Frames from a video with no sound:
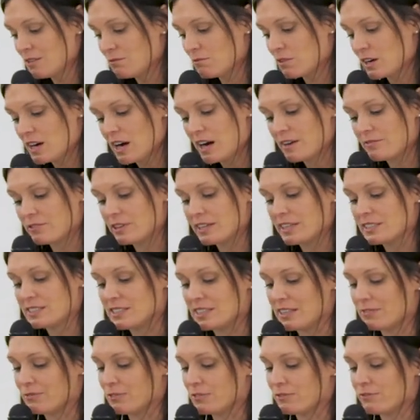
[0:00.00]
Recovery is
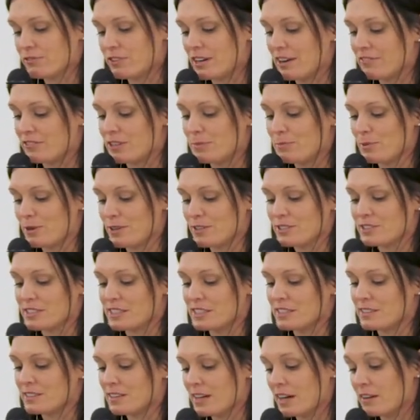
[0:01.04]
different for every
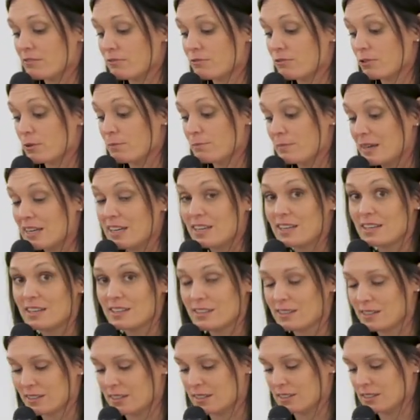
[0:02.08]
person, and for
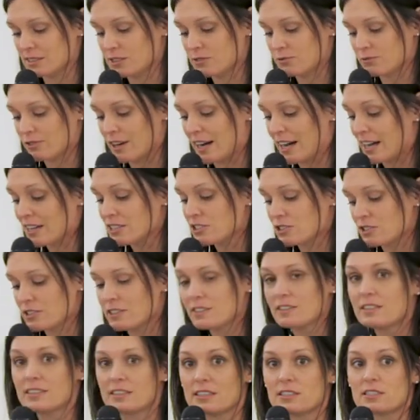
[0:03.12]
me, it is
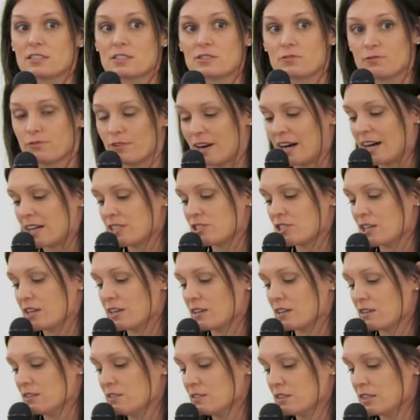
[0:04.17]
fractured, it is
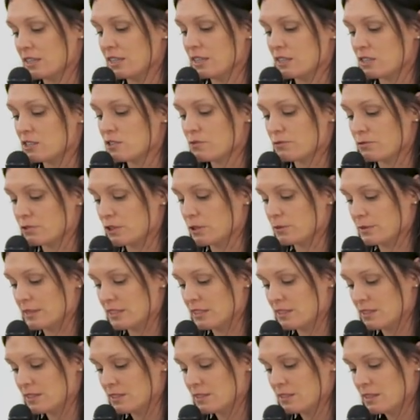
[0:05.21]
fragile, and it is
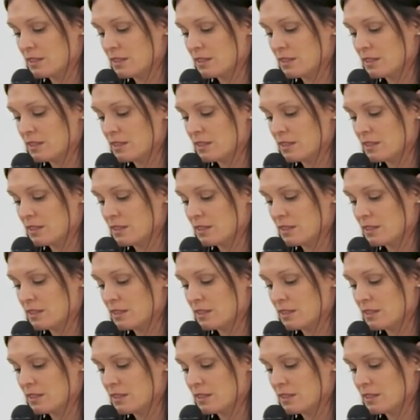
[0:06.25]
fluid.